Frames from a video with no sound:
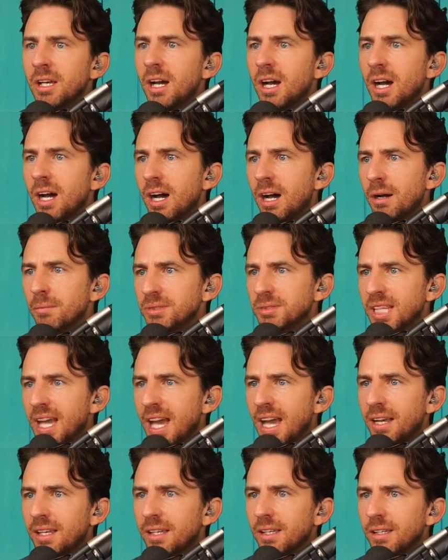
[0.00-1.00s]
Um,
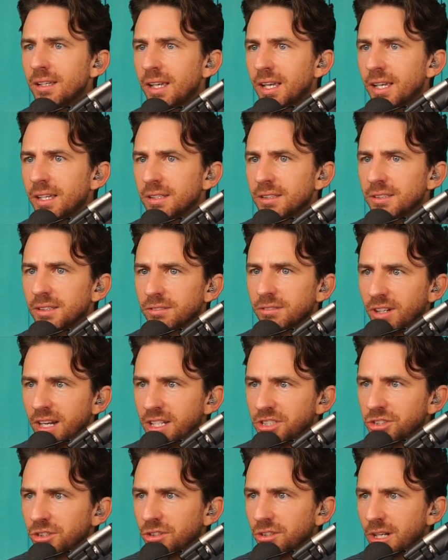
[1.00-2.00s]
Zach and
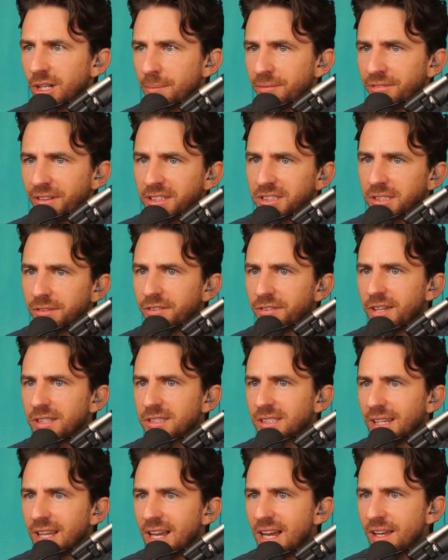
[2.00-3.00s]
Rachel come face to
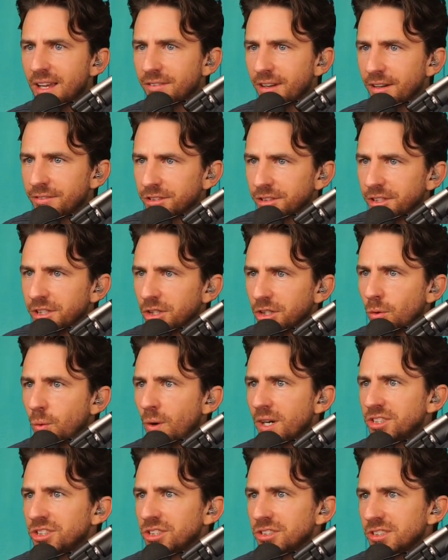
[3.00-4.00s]
face live after he
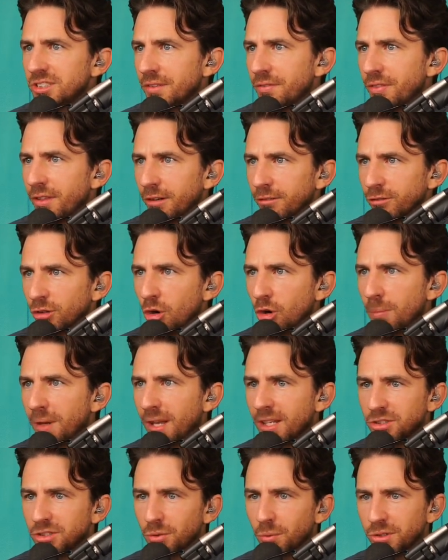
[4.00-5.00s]
questions if their
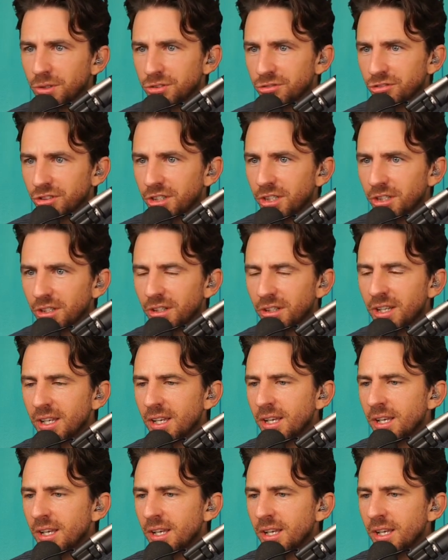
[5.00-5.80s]
romance was real.